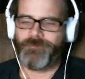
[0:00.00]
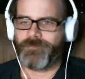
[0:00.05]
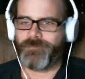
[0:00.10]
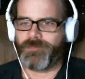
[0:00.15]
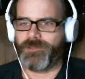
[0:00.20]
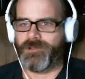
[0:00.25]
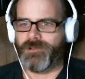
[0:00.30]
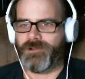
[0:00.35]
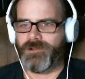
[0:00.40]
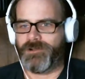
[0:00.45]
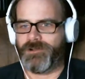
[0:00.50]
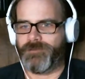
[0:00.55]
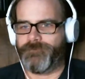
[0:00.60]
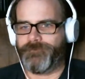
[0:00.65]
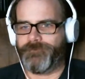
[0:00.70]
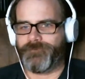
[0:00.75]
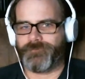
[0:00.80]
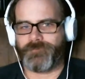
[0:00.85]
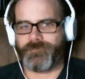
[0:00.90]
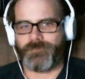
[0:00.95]

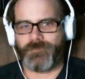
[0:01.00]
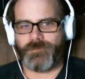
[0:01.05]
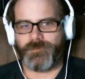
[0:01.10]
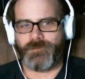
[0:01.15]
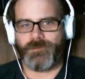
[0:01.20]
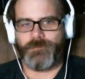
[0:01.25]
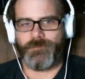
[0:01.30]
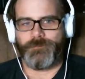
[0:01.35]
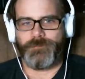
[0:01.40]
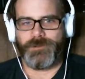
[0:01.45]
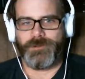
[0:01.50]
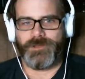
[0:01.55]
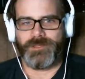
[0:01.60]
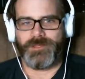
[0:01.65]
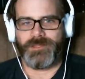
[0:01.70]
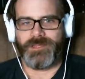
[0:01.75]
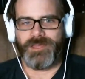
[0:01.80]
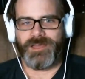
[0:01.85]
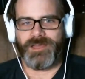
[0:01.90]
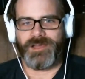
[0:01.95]
But
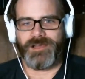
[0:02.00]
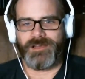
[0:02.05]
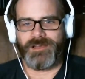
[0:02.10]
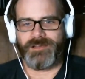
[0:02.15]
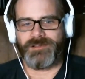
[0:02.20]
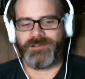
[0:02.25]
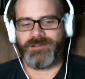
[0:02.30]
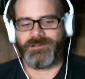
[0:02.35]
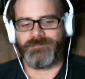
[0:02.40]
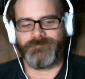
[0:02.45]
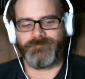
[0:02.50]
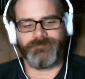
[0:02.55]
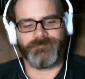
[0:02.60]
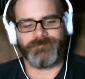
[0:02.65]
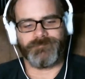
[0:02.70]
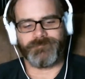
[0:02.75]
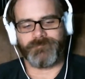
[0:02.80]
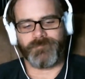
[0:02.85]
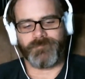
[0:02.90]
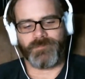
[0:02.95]
yeah,
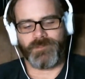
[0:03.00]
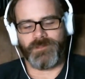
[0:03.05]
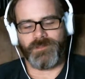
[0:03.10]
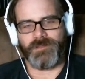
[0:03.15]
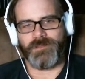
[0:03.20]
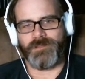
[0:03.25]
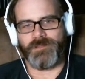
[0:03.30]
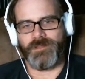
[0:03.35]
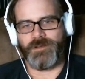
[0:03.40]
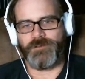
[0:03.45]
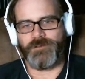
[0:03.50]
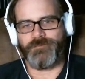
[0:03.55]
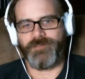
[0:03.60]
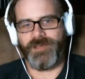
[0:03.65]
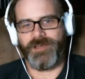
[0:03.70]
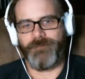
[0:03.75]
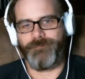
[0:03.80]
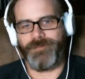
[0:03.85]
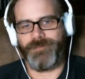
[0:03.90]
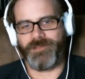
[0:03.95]
love
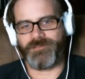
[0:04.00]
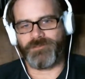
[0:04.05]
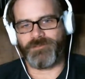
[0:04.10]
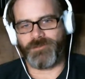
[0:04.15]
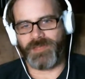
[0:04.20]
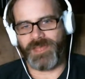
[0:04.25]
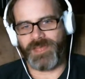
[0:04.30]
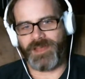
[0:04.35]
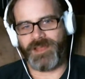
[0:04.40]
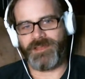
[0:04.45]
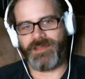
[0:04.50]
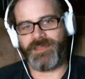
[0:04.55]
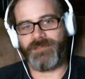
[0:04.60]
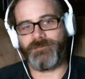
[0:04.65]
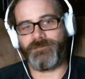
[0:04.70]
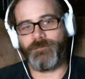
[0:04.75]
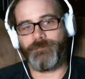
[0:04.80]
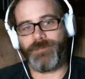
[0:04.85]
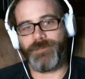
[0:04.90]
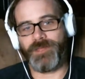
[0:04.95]
that Pixel cat. I named
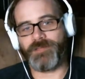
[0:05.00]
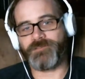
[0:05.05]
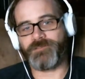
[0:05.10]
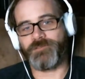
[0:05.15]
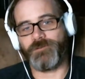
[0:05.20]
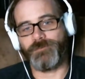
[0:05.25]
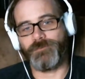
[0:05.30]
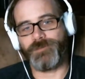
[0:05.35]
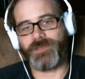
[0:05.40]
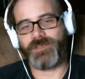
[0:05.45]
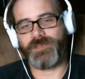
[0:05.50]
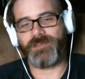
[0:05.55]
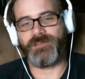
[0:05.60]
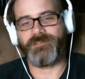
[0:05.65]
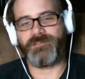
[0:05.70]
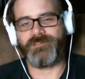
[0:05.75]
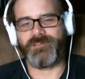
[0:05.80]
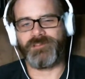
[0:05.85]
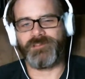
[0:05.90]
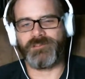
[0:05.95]
him Pixel
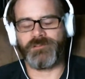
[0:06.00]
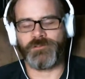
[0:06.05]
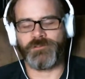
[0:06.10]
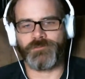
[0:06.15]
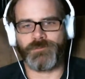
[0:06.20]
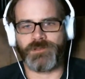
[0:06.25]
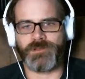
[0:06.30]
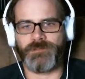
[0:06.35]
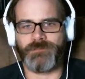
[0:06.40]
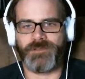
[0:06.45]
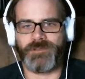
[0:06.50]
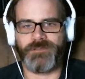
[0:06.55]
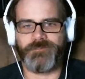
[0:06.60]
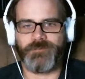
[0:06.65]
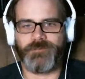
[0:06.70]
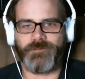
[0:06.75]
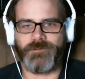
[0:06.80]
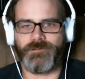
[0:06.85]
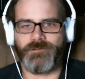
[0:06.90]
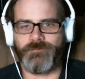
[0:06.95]
because there's one of my
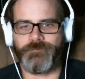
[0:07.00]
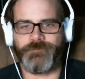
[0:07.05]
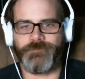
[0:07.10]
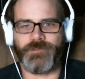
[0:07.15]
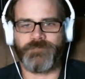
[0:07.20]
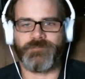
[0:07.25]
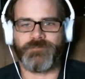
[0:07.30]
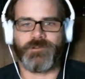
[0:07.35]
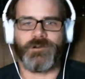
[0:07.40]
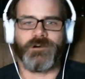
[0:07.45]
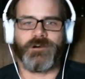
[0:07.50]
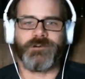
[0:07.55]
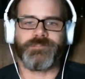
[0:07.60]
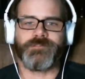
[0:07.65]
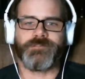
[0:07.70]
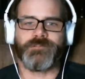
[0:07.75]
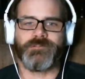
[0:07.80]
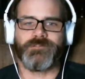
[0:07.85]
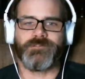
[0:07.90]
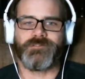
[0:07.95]
favorite
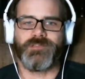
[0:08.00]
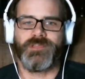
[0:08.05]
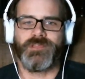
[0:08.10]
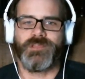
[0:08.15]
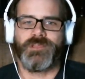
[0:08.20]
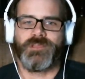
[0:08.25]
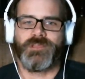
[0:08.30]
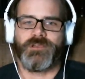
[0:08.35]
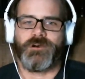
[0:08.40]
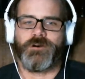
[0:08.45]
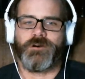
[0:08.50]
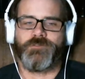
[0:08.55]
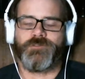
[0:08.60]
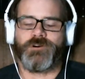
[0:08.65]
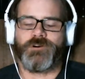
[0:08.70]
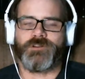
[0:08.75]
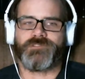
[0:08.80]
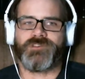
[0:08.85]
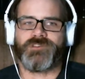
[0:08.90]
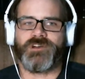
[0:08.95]
authors of
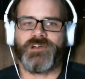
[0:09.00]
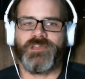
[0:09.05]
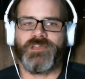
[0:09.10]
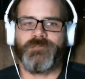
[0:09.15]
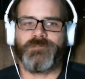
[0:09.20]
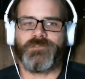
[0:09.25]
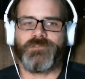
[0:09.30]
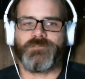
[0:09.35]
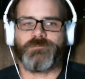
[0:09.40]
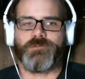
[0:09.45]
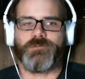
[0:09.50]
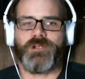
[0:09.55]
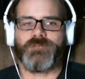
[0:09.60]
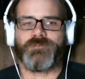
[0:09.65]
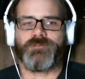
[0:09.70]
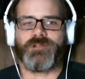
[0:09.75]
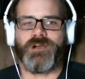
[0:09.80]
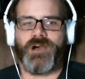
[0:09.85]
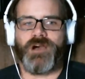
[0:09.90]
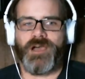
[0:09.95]
all time is
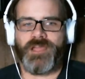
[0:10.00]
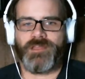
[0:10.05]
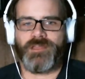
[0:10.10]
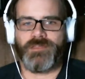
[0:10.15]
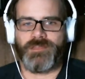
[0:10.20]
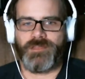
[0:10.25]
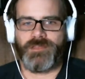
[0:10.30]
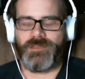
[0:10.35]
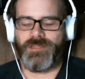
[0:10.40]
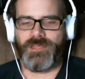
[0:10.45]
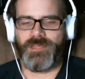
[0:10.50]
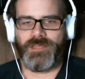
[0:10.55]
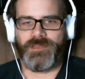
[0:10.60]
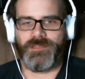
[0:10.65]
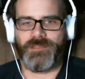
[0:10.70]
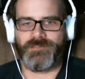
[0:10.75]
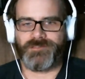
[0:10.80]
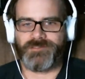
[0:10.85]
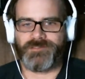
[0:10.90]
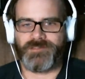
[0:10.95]
Robert Heinlein, and
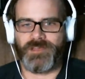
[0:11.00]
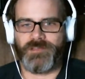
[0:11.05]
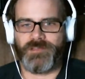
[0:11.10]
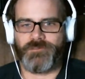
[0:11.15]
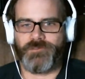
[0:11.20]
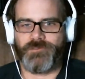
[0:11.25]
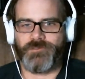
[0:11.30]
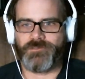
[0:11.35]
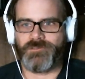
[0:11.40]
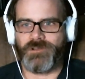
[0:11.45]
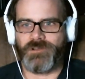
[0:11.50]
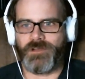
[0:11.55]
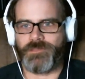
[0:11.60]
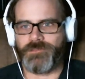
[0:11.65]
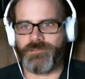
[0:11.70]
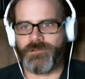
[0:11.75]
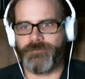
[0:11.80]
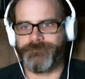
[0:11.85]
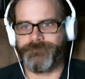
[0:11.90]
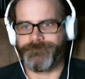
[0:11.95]
he's a science fiction
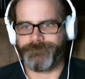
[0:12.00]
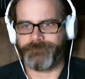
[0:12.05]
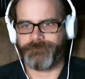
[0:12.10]
author.